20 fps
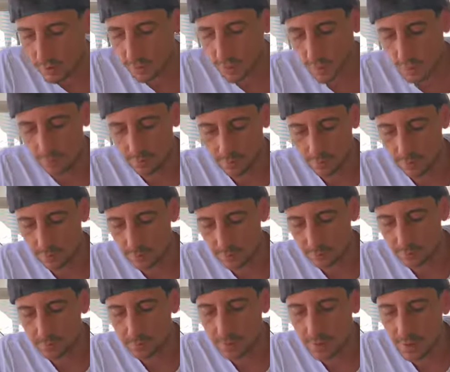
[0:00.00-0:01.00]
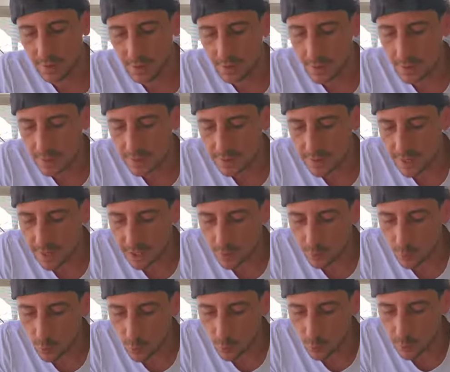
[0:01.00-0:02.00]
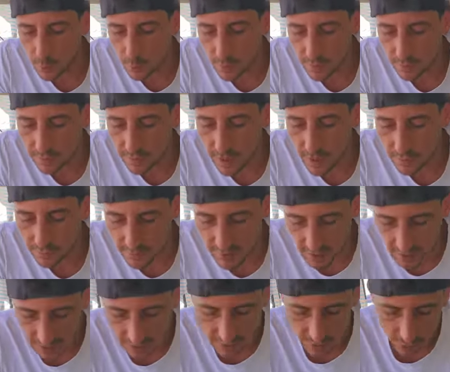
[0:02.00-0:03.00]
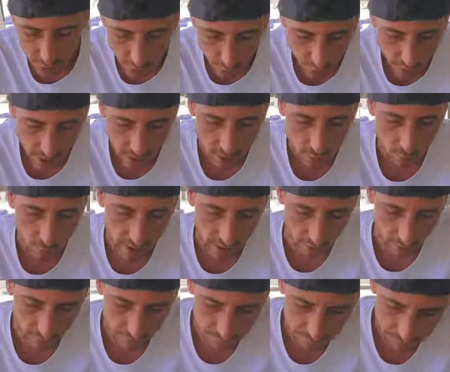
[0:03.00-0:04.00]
five. It takes four point five tickets to get a winner.